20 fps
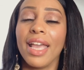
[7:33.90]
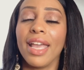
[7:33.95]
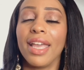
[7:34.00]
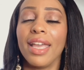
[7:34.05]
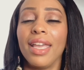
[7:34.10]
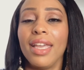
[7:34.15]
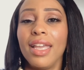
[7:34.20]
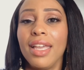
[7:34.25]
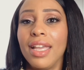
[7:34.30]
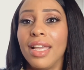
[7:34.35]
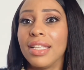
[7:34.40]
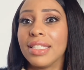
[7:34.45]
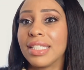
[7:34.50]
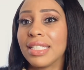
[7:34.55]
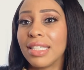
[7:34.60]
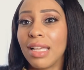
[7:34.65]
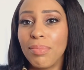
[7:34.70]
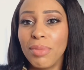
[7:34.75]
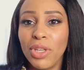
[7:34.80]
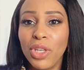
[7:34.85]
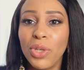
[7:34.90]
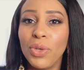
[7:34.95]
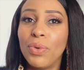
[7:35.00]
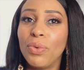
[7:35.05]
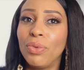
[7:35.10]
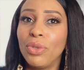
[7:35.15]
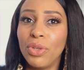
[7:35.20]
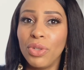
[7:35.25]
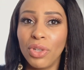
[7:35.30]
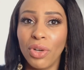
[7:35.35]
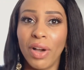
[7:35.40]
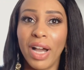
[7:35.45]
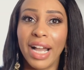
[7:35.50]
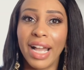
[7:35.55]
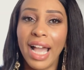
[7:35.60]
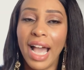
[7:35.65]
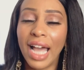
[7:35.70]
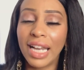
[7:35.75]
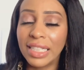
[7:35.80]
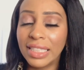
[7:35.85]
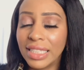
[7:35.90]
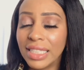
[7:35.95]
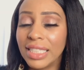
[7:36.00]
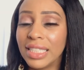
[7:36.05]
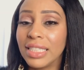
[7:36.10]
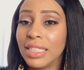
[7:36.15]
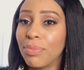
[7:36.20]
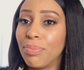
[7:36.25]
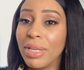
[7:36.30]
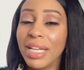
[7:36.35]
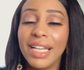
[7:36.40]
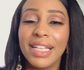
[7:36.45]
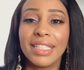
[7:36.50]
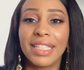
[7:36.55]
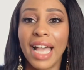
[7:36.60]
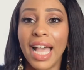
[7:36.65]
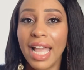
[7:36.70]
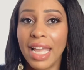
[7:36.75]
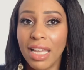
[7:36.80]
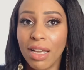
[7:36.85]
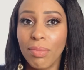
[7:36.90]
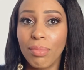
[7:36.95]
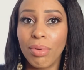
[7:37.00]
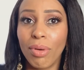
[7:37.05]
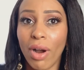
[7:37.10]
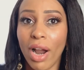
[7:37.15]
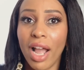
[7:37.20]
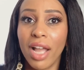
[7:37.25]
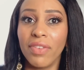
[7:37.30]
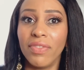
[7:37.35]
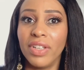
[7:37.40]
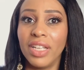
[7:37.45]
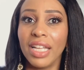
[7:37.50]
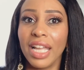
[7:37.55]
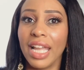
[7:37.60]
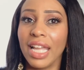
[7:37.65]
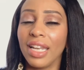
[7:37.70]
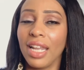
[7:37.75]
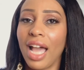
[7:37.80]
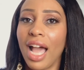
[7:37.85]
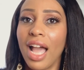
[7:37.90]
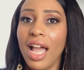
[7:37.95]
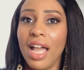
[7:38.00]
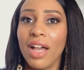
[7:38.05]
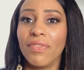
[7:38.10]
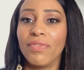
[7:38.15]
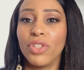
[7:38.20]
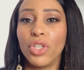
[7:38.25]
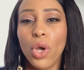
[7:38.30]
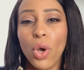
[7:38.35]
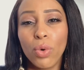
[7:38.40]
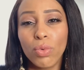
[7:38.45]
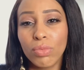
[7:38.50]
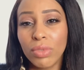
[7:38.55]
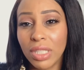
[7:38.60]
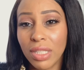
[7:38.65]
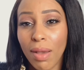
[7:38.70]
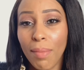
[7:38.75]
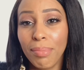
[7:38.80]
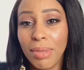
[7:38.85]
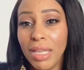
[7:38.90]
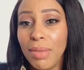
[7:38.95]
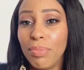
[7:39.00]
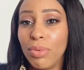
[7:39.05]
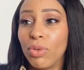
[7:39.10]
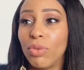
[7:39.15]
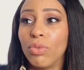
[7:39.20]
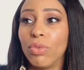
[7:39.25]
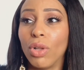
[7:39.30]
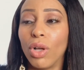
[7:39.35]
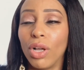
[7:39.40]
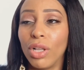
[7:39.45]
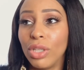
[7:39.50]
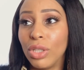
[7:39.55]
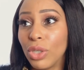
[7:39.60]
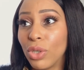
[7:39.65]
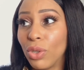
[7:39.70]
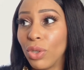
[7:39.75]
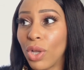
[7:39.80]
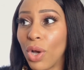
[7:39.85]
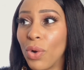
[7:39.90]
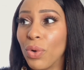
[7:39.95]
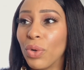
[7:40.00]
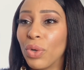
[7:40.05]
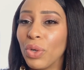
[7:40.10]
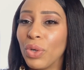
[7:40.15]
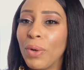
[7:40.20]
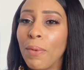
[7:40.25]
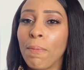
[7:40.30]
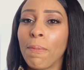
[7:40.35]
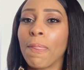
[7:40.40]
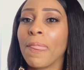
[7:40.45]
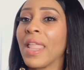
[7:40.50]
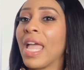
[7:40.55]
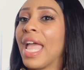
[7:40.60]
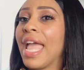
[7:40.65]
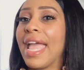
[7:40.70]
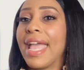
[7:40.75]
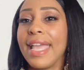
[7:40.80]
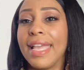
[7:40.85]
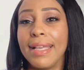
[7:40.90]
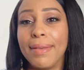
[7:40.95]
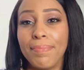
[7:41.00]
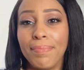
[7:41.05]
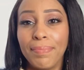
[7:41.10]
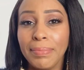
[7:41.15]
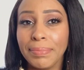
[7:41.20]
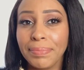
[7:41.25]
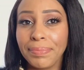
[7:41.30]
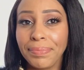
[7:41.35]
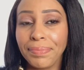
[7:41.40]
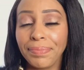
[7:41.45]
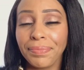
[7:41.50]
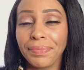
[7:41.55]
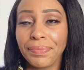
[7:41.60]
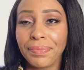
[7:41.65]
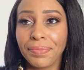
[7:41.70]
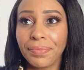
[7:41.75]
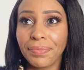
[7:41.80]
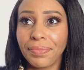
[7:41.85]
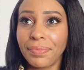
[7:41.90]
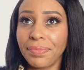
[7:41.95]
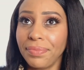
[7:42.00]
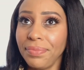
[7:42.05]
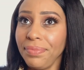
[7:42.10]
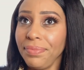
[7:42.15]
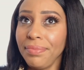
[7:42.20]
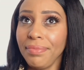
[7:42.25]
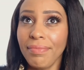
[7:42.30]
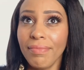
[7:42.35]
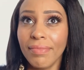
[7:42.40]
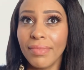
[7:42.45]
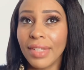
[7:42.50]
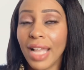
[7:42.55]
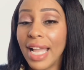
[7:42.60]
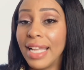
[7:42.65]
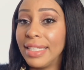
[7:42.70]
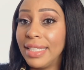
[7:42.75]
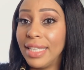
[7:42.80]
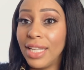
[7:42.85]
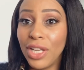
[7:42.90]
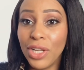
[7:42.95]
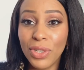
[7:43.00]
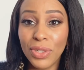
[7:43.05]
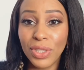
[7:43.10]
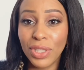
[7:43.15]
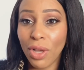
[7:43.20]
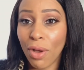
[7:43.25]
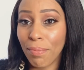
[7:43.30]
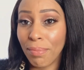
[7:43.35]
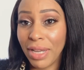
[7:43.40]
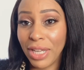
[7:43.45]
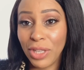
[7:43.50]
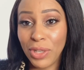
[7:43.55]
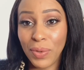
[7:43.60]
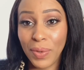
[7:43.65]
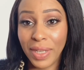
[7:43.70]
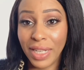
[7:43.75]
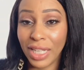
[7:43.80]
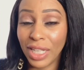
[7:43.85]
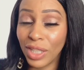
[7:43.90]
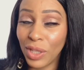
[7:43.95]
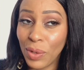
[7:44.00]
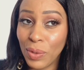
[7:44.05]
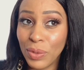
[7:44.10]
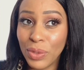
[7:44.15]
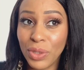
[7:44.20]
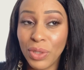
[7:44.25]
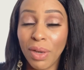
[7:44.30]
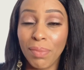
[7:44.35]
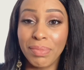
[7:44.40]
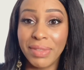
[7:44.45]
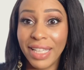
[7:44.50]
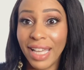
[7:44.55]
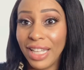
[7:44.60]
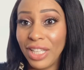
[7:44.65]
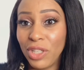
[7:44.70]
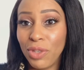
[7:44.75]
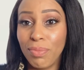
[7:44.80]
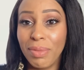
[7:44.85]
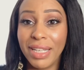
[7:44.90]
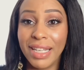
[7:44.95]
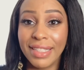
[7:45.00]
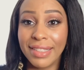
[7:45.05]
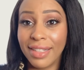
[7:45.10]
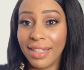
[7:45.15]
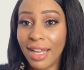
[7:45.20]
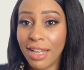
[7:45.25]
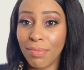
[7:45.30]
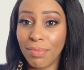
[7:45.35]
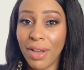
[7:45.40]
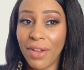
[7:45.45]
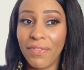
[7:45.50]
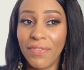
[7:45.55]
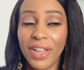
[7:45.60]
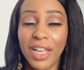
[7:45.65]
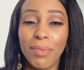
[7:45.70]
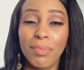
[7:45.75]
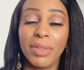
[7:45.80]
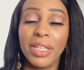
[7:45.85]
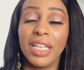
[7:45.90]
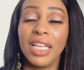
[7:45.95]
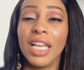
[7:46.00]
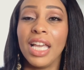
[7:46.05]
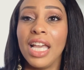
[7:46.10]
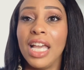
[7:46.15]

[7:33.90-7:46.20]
And some of you, you know, I kind of just because I am private and I have known some people a little longer and years don't make you any closer i'm telling you because a lot of my family